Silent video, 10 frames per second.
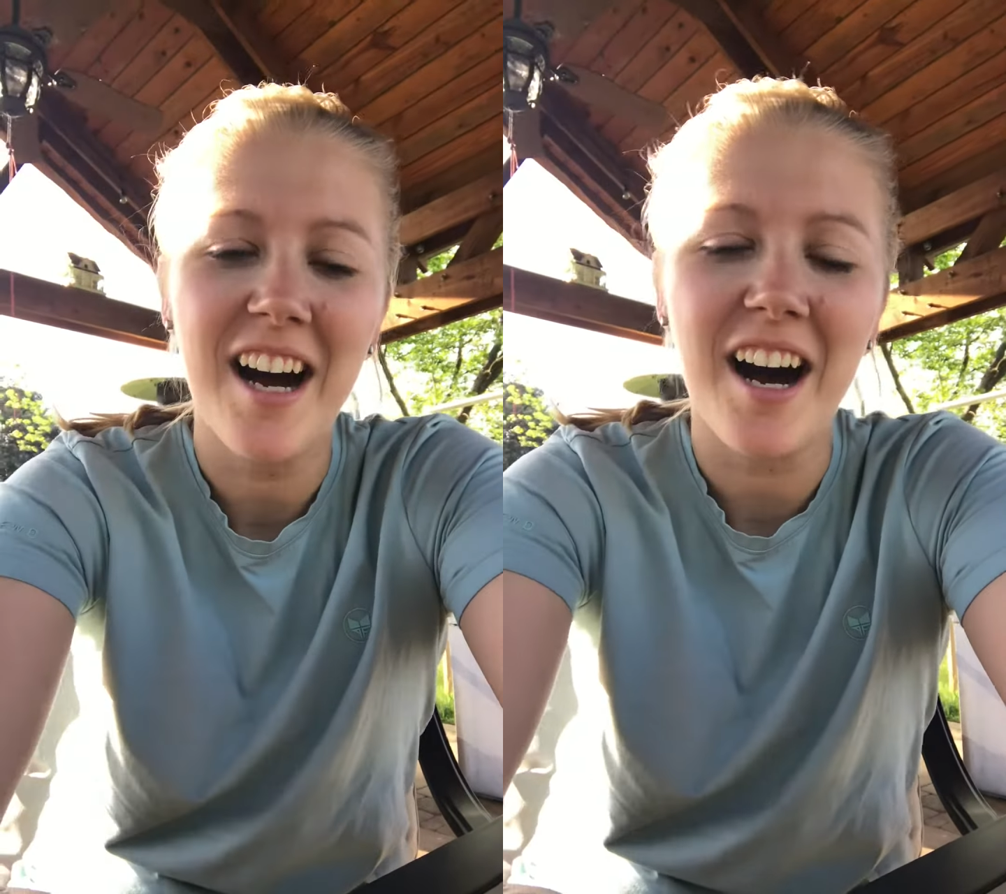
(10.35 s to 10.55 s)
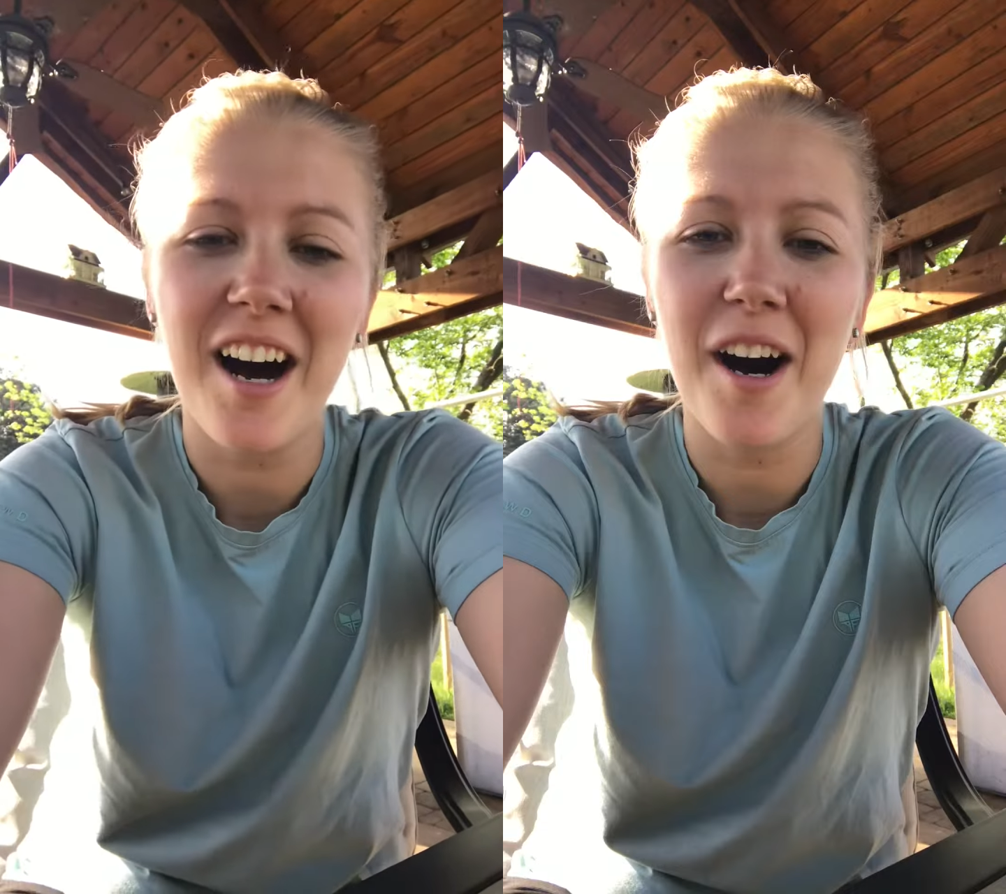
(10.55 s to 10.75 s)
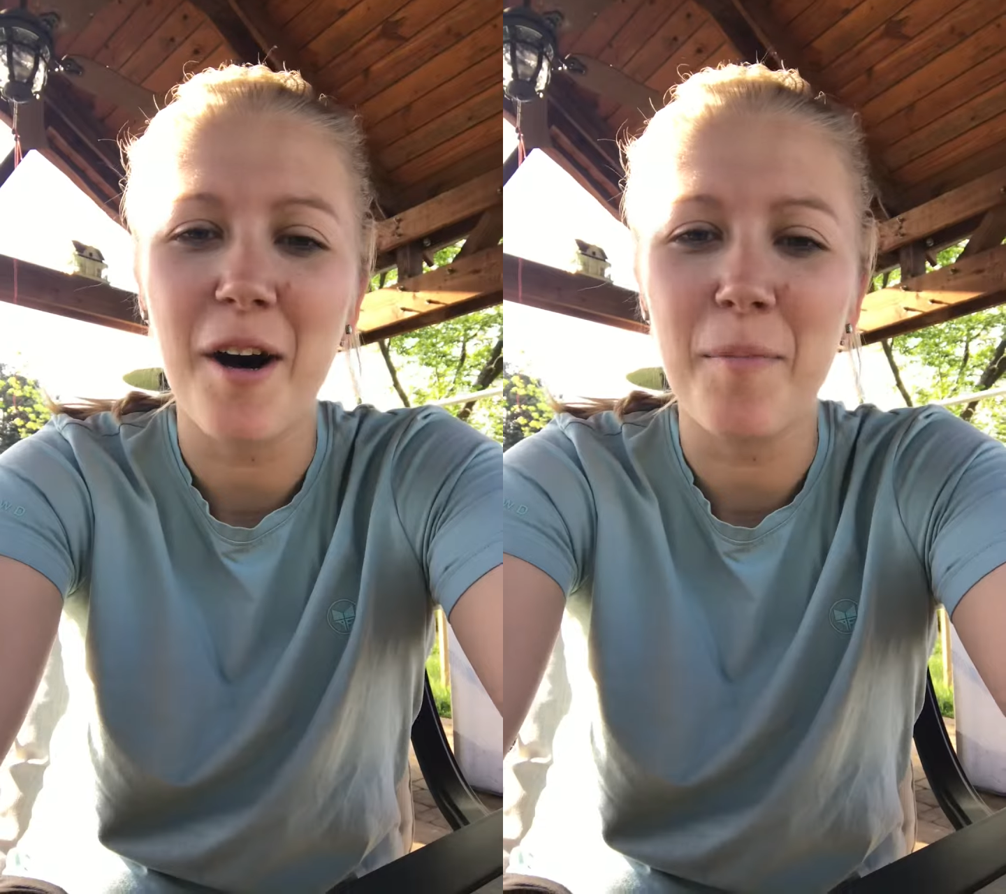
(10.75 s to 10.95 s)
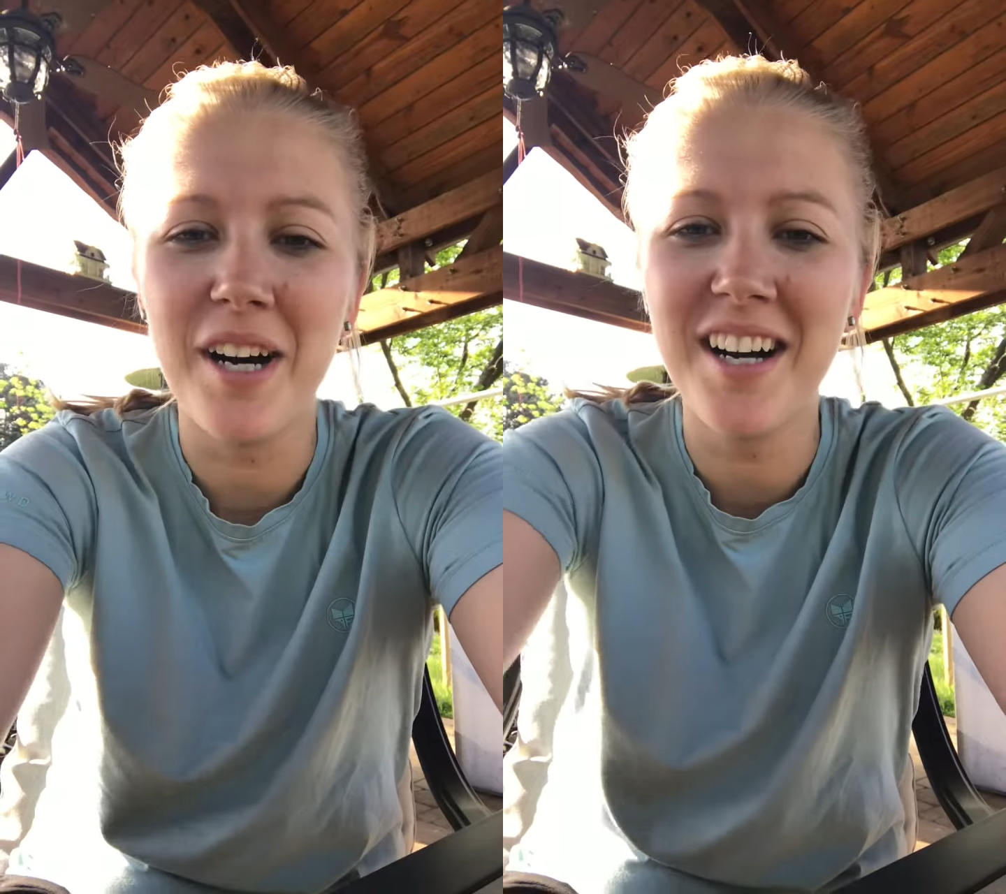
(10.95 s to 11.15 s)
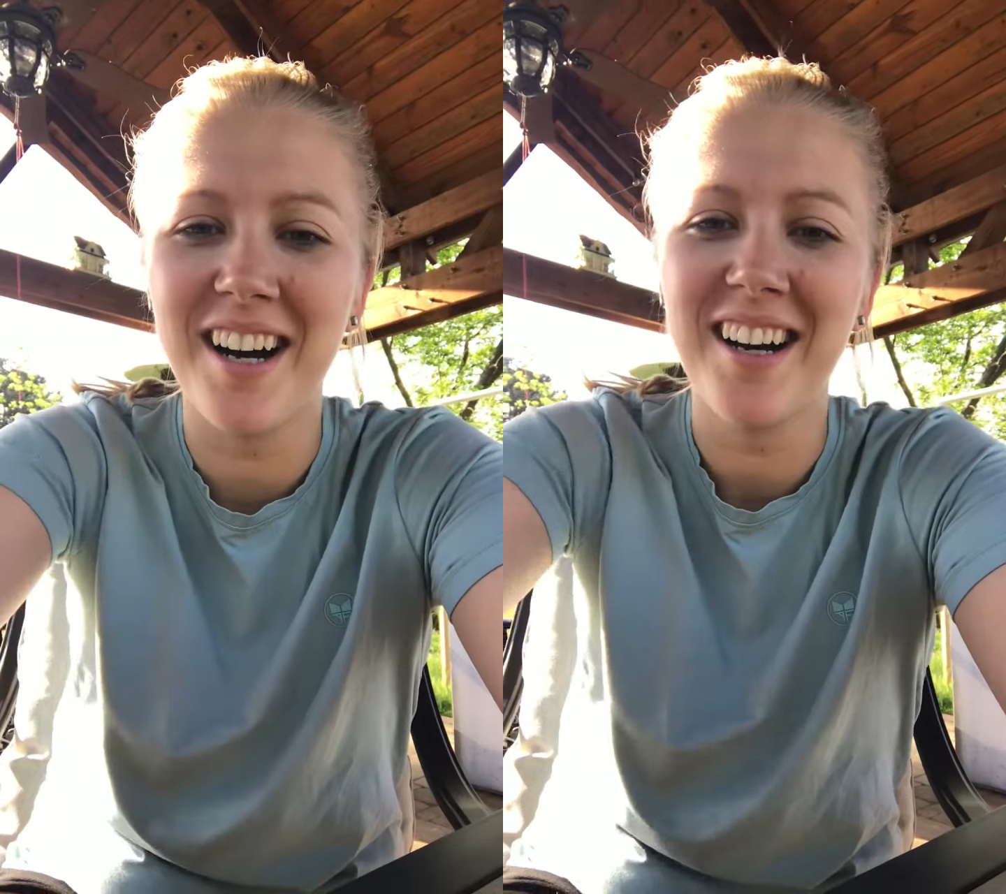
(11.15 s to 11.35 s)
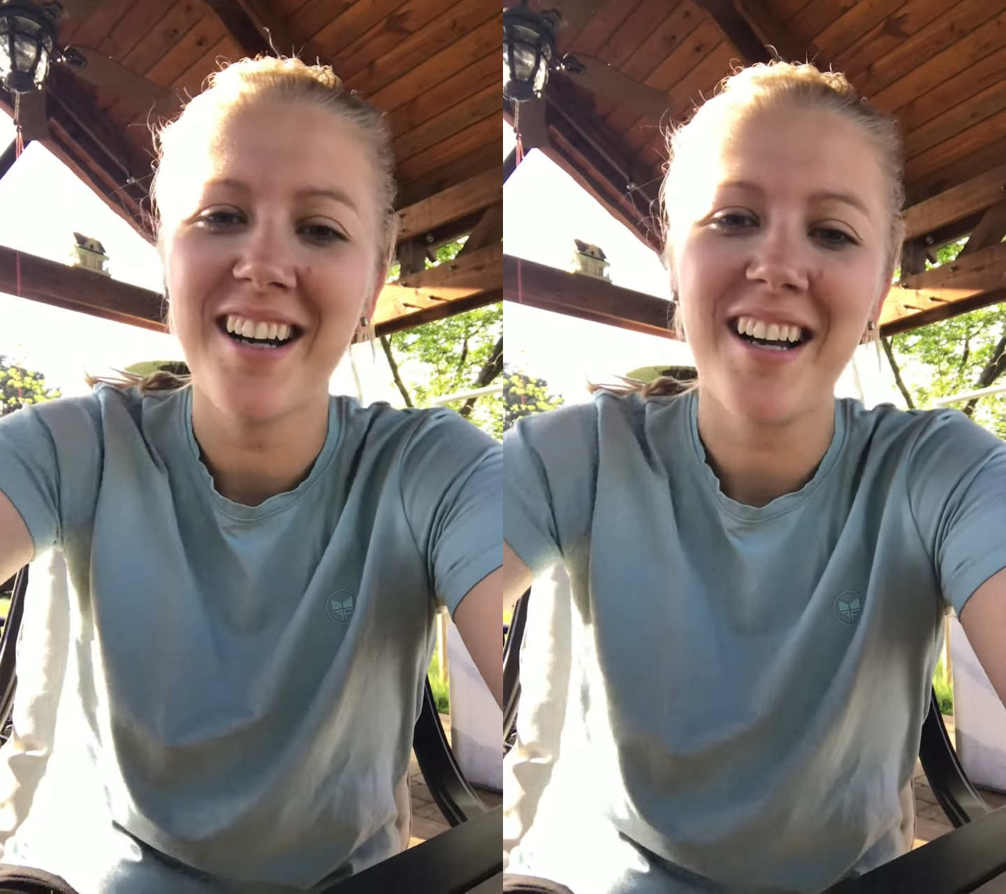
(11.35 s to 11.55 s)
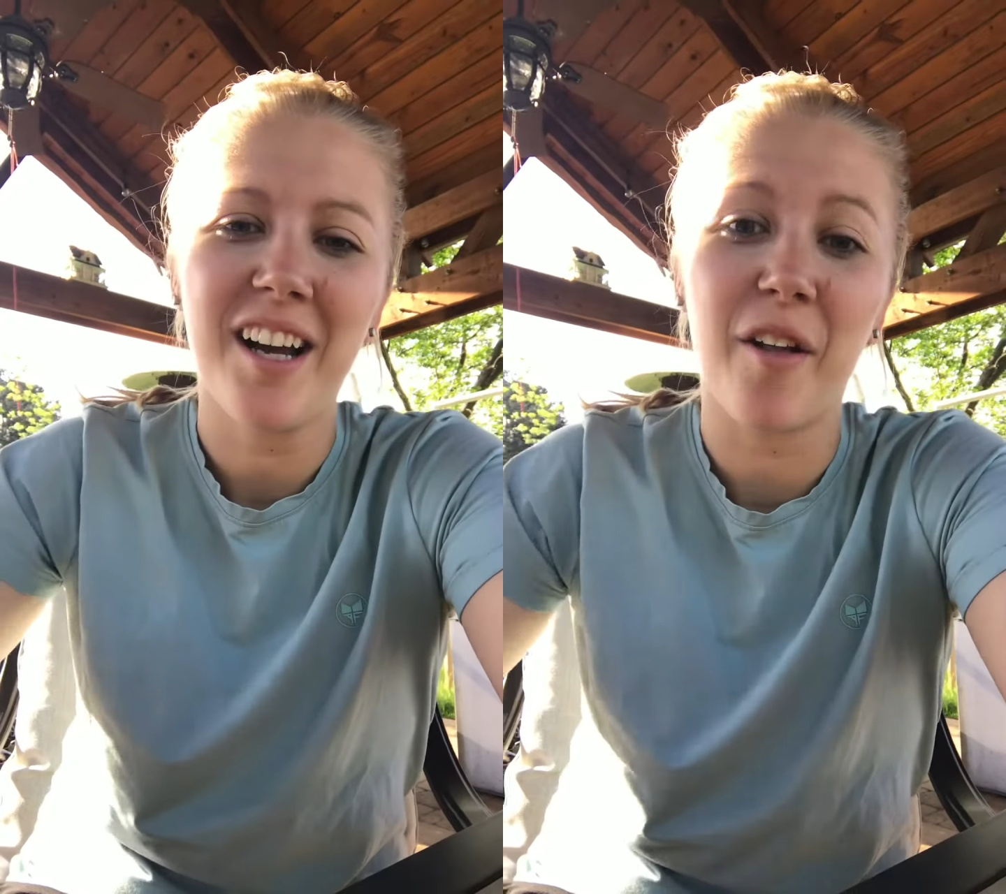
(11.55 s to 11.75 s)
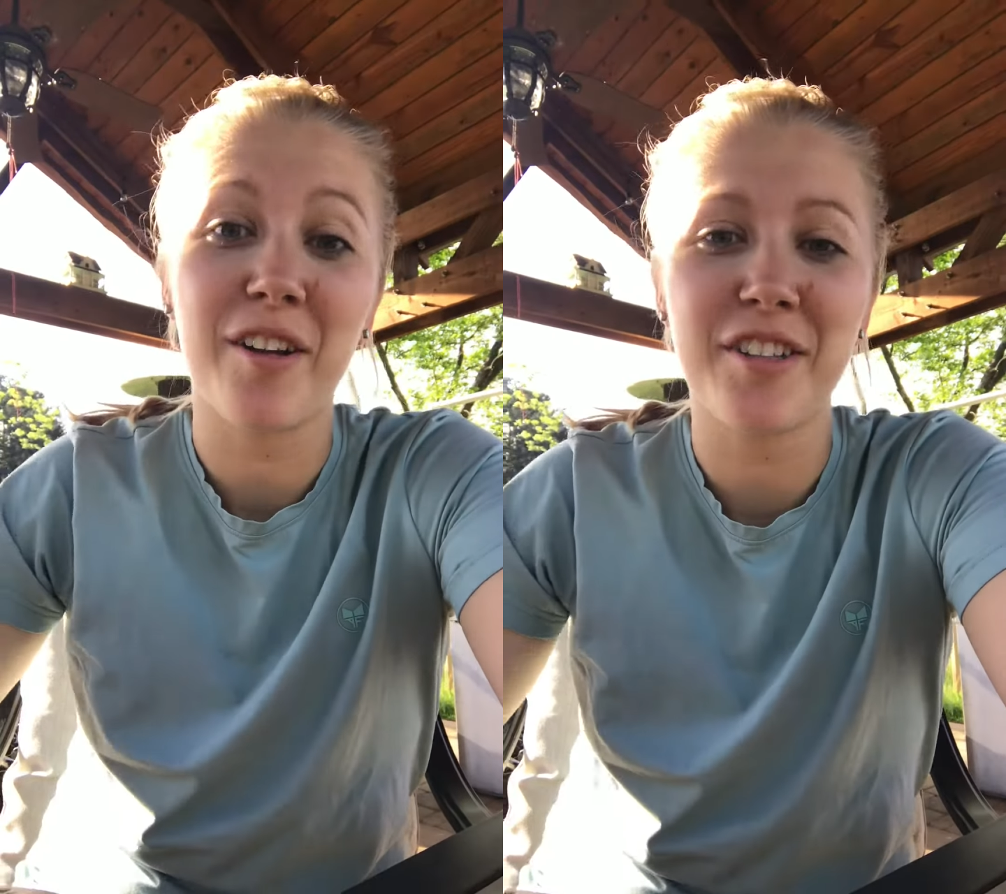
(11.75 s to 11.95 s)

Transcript: It only